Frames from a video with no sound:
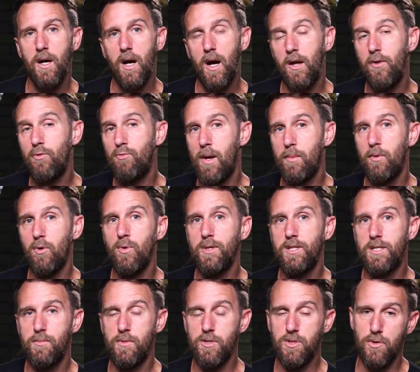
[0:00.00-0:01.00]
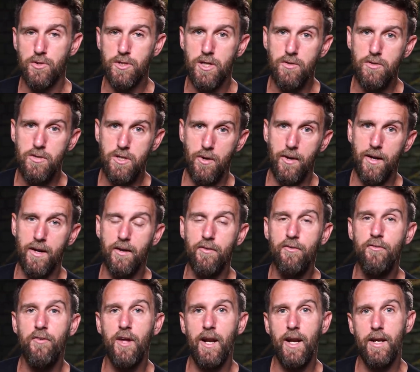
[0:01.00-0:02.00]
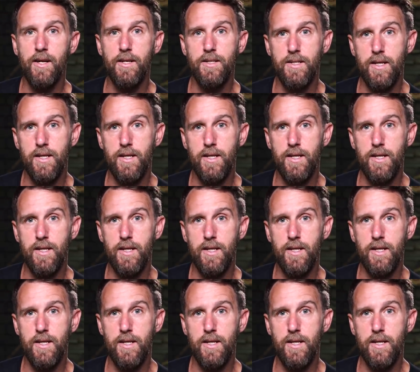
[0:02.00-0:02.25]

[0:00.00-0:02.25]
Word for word: and Rebel Wisdom is also doing an affiliate